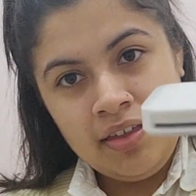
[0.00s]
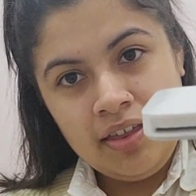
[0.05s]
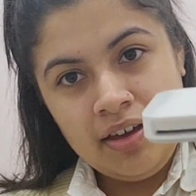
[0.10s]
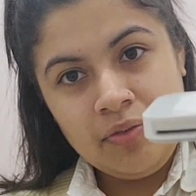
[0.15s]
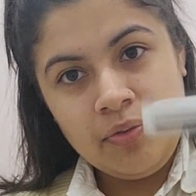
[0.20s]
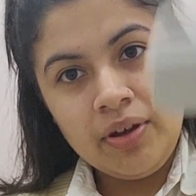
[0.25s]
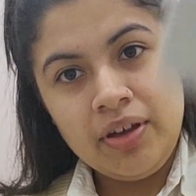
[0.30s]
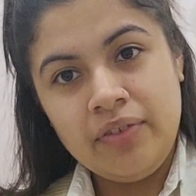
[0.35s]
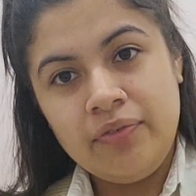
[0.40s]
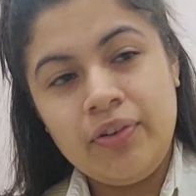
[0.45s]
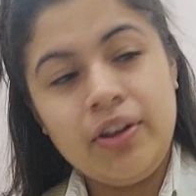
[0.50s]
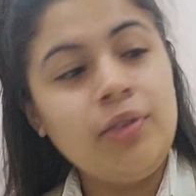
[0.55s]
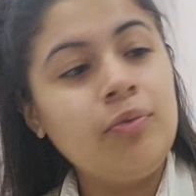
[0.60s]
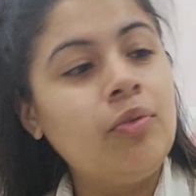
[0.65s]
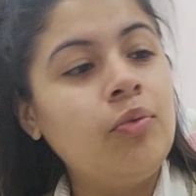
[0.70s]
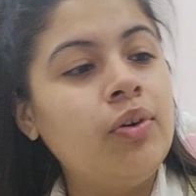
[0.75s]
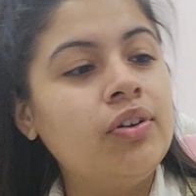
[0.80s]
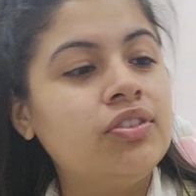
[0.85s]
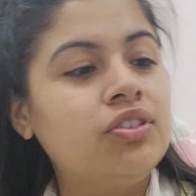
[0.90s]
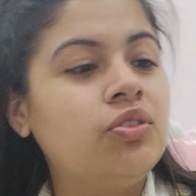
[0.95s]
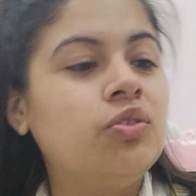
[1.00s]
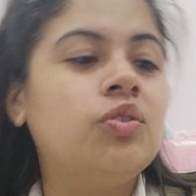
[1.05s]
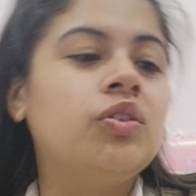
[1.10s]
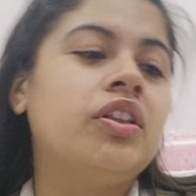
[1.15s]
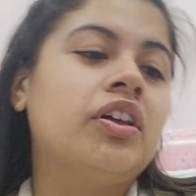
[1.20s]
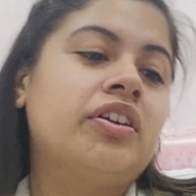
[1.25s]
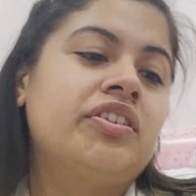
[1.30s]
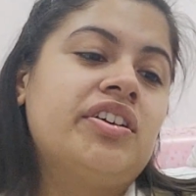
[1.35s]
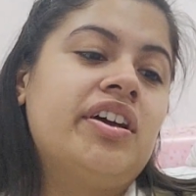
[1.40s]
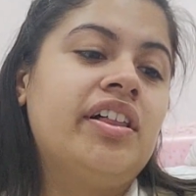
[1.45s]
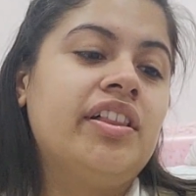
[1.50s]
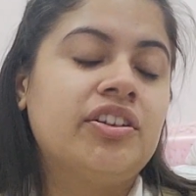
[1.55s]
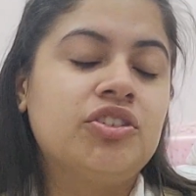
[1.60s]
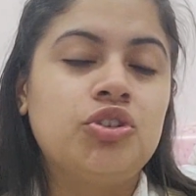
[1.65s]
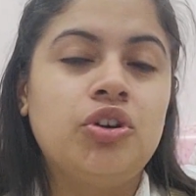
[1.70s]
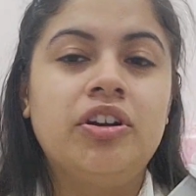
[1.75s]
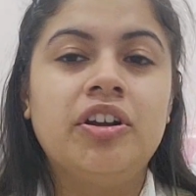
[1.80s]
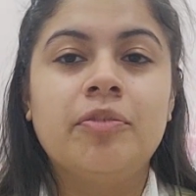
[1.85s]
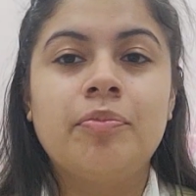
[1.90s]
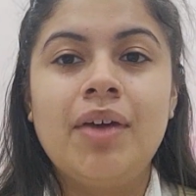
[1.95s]
That way, if anyone wants to do the
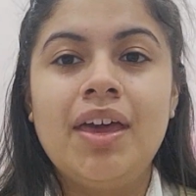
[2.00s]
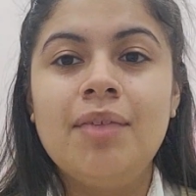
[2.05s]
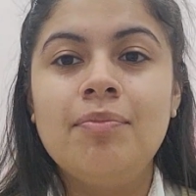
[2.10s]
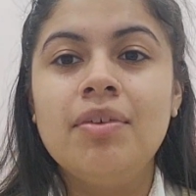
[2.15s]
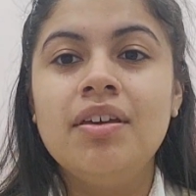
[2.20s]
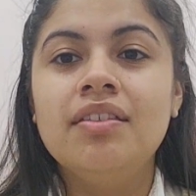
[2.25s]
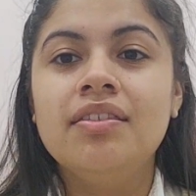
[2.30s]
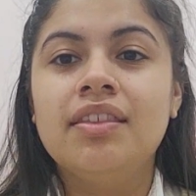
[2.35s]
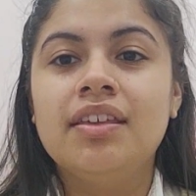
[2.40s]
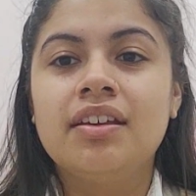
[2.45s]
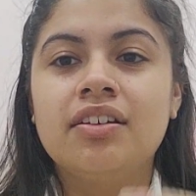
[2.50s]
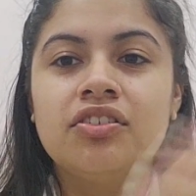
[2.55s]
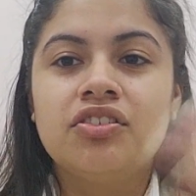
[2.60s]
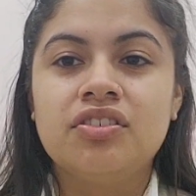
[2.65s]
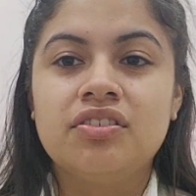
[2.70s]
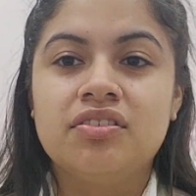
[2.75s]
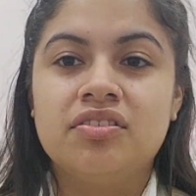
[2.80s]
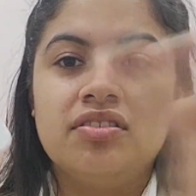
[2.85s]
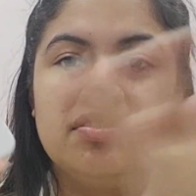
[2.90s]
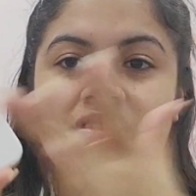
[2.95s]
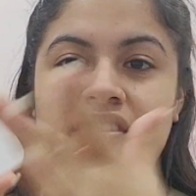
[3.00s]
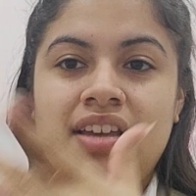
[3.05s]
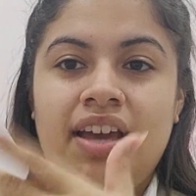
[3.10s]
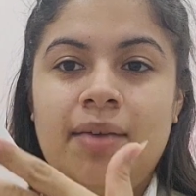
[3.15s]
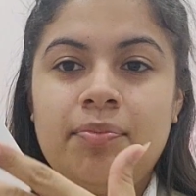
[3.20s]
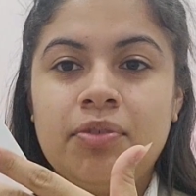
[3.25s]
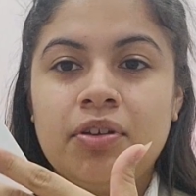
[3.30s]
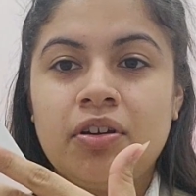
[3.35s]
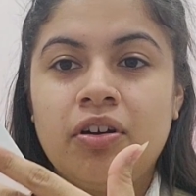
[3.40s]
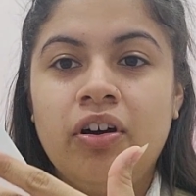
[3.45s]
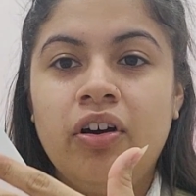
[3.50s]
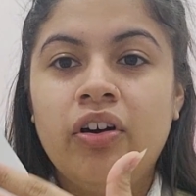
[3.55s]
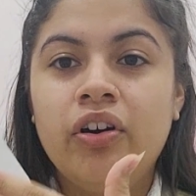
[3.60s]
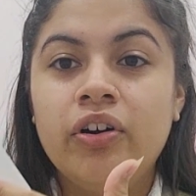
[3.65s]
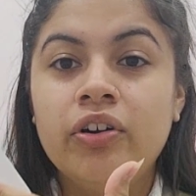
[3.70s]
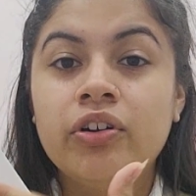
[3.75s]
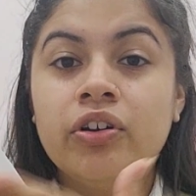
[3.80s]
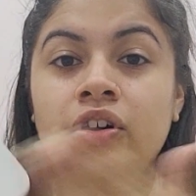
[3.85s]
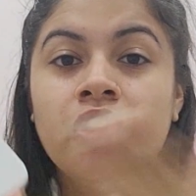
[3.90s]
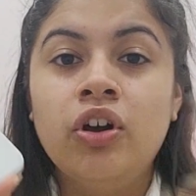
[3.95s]
electronic payment, they could just tap their
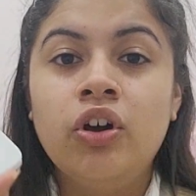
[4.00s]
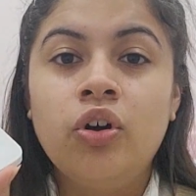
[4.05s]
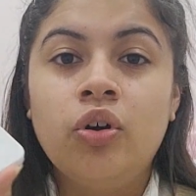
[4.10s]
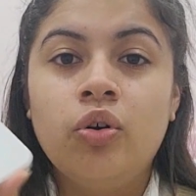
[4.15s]
card,